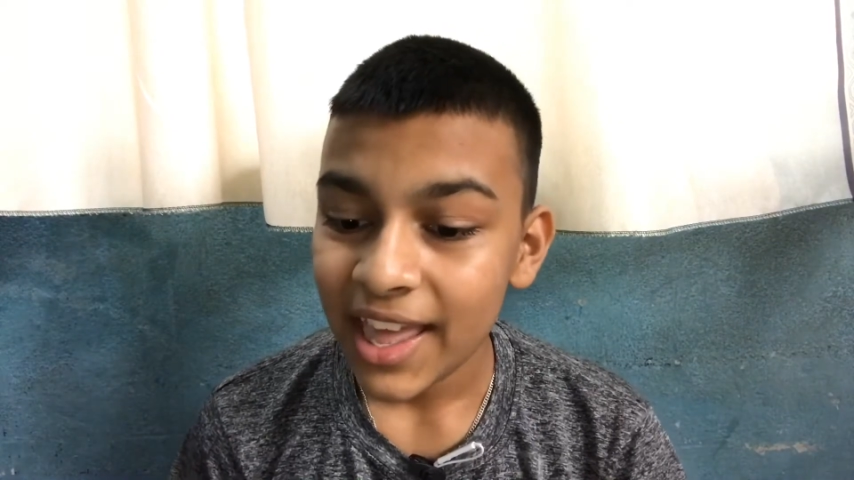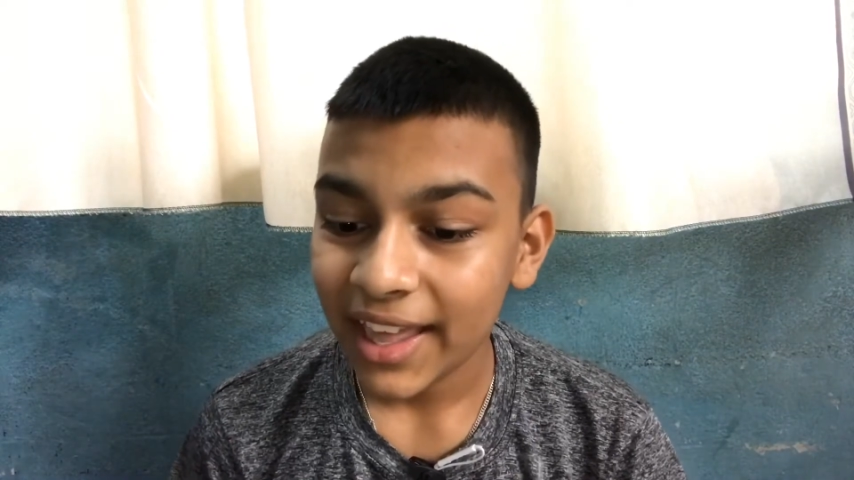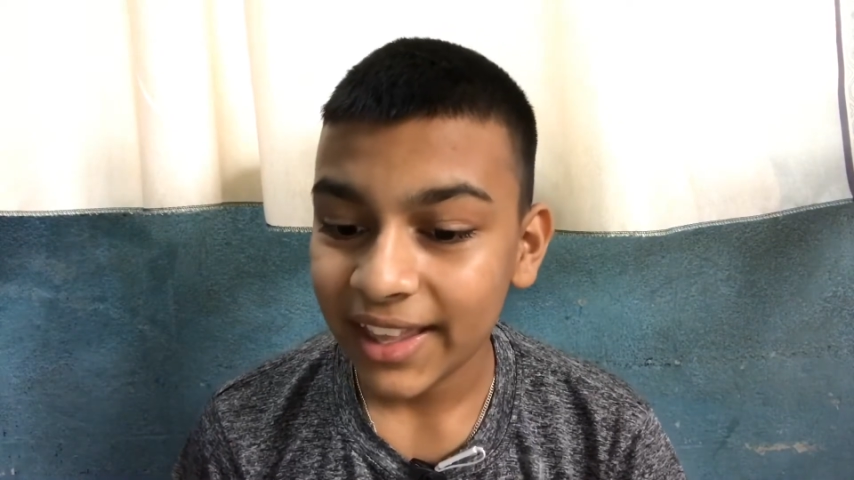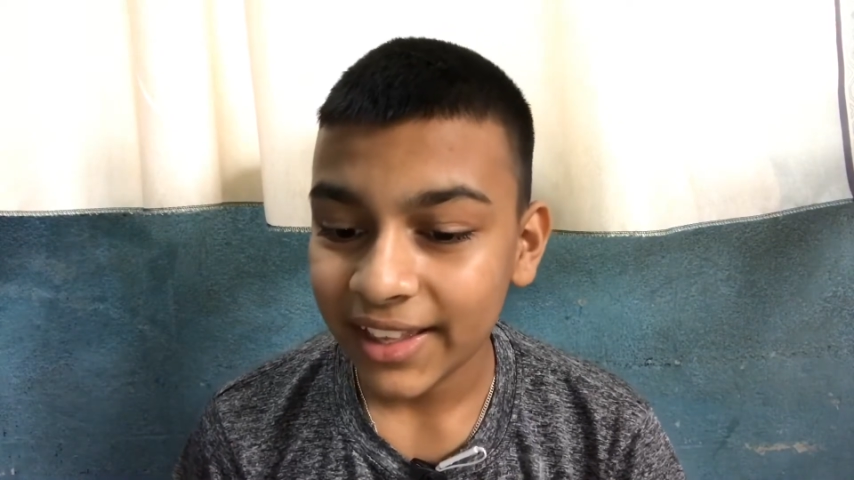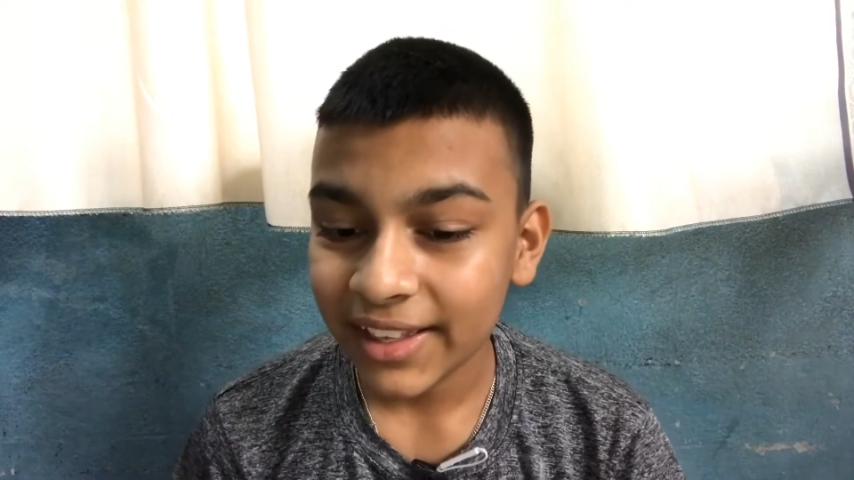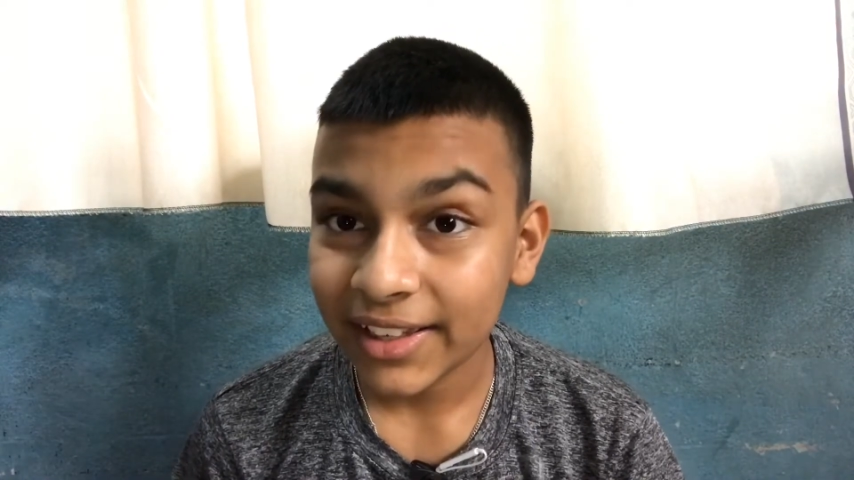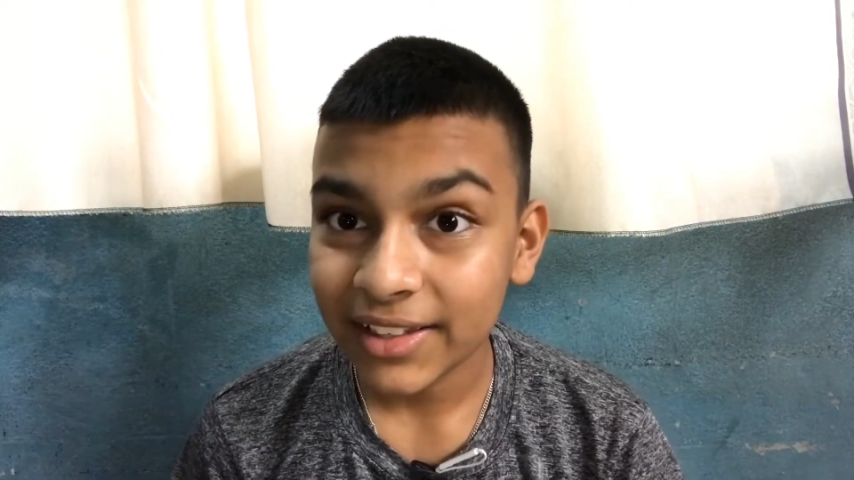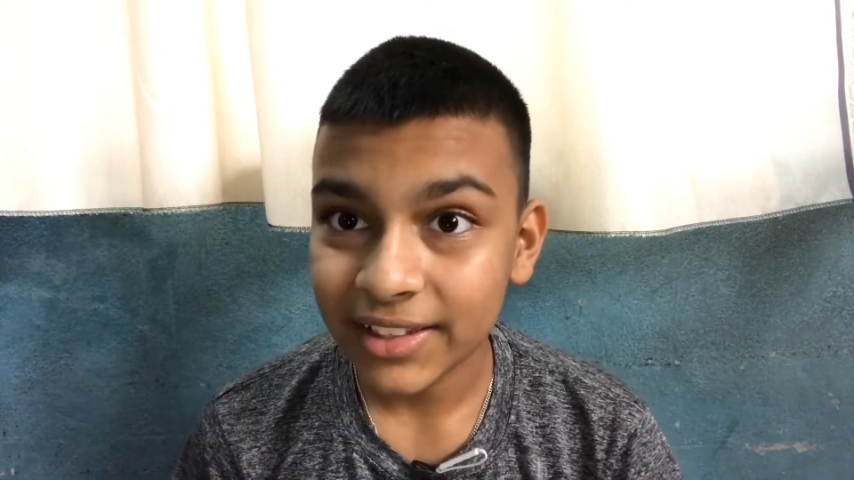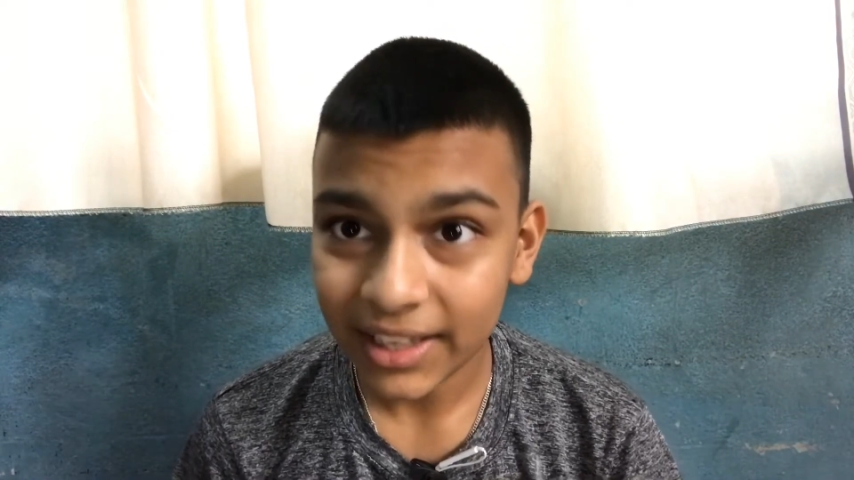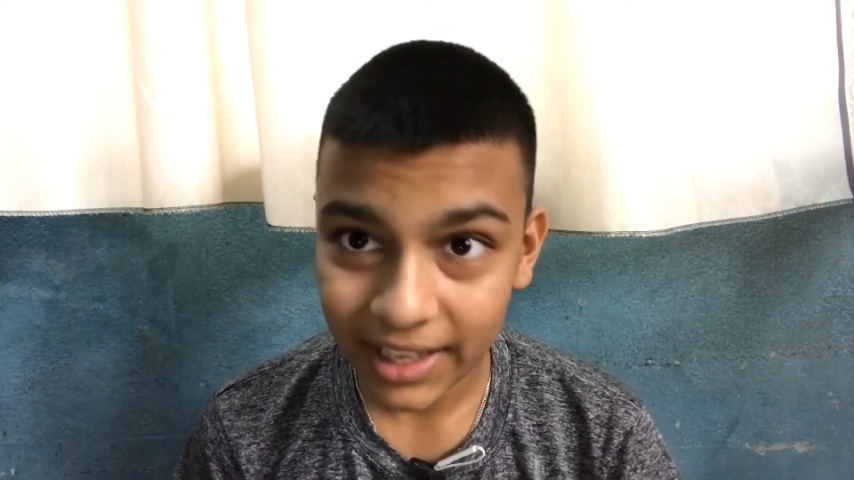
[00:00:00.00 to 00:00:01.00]

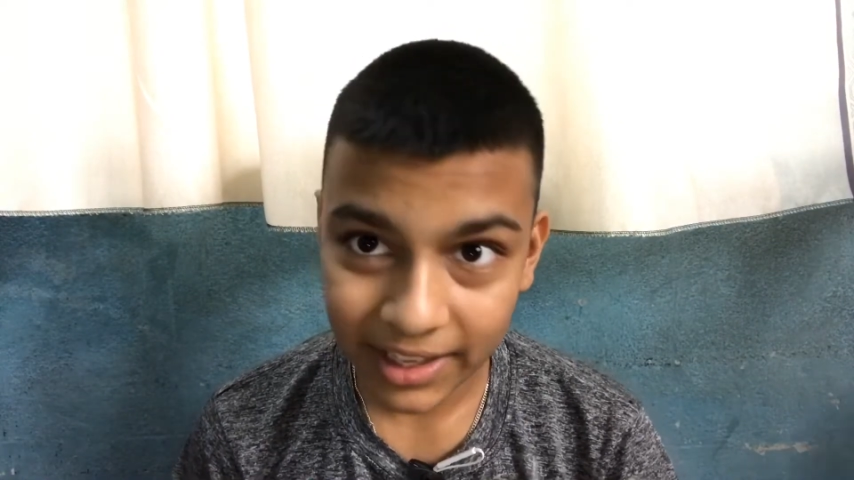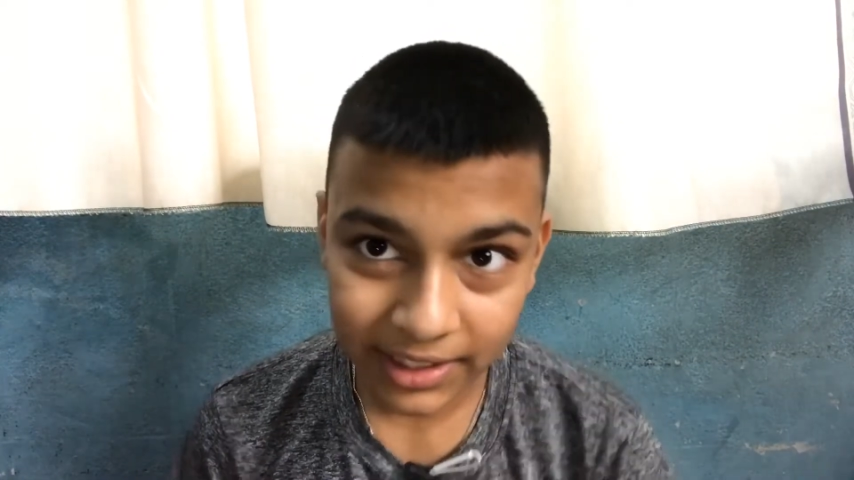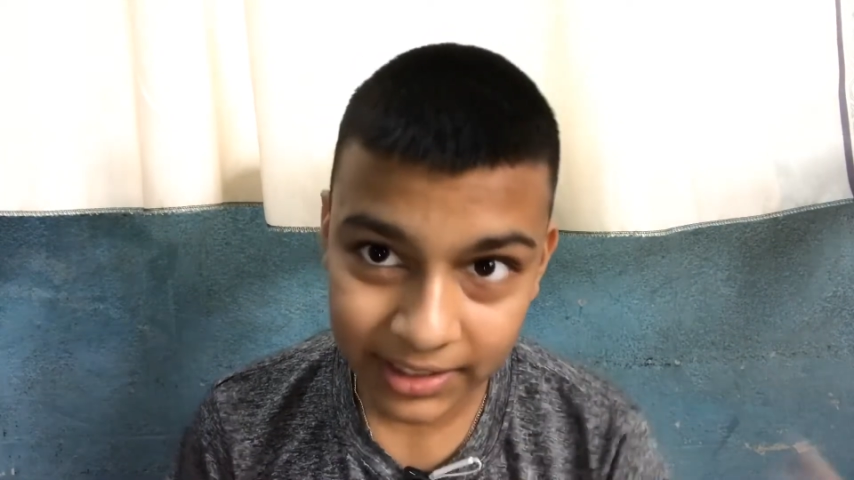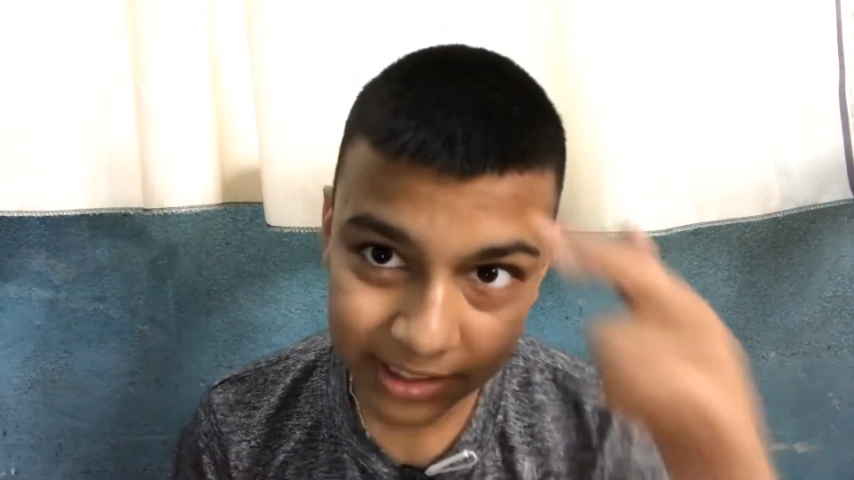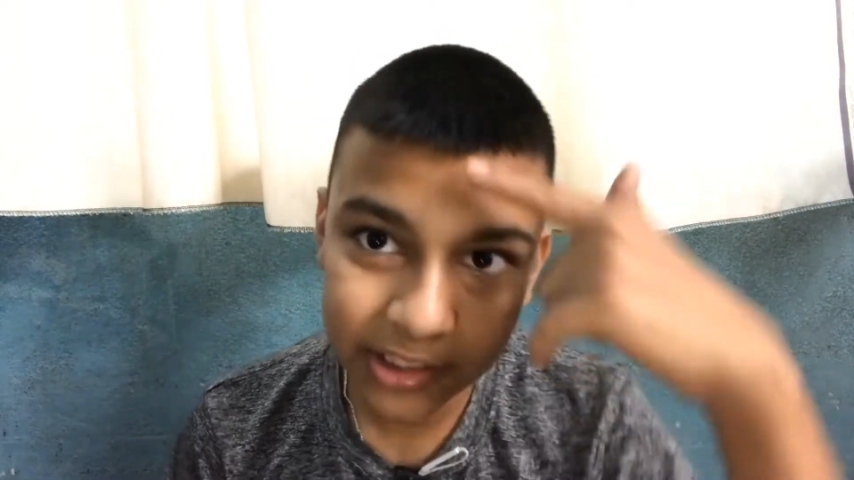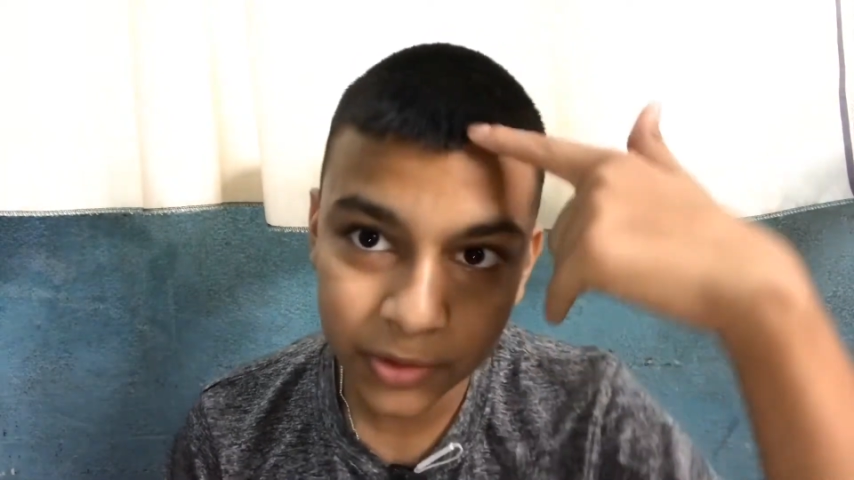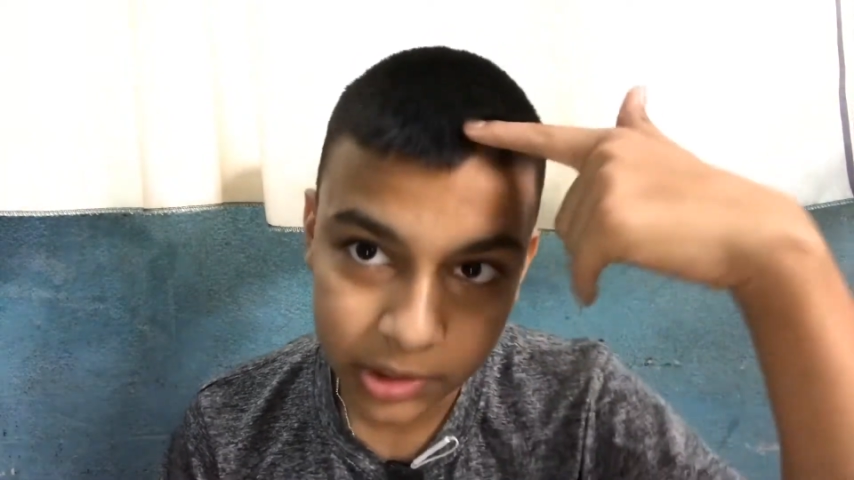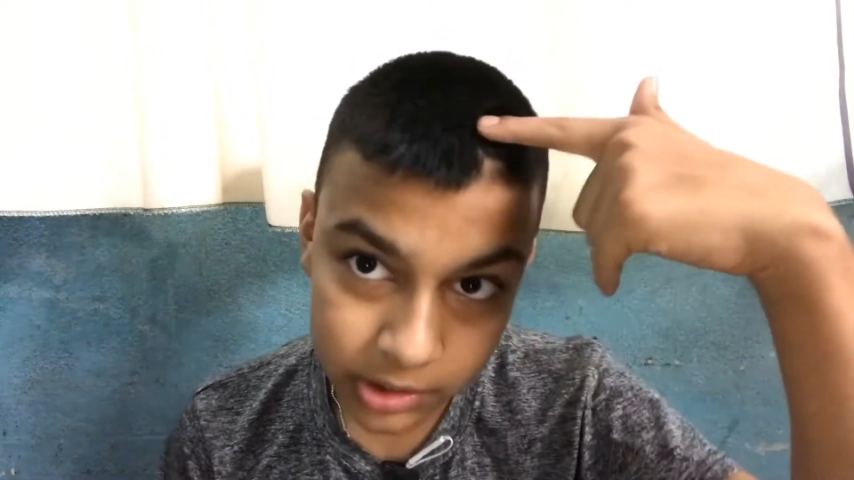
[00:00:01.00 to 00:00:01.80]
and it has grown